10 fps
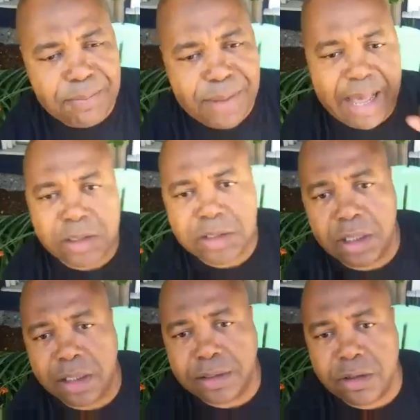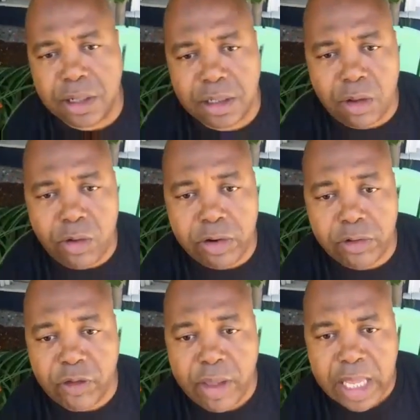power to the
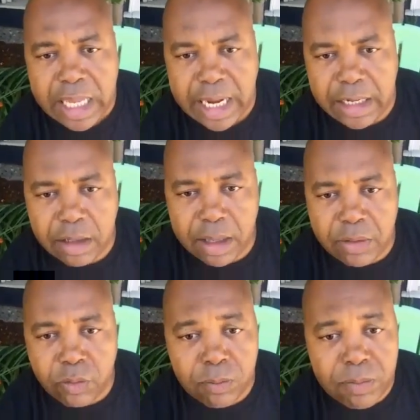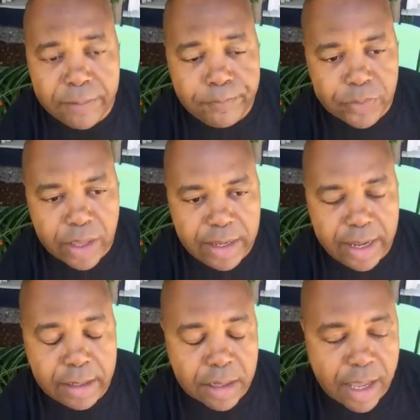lawyers in the room. But again,